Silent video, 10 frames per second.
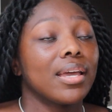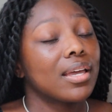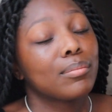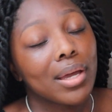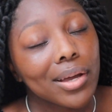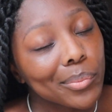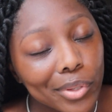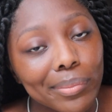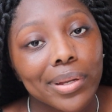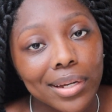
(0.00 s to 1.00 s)
in my
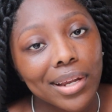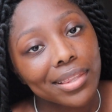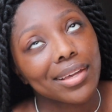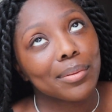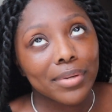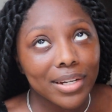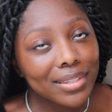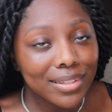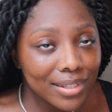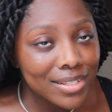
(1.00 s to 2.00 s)
humble opinion, I think I'm good
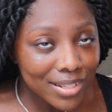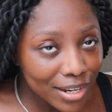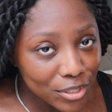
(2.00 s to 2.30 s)
at the things that I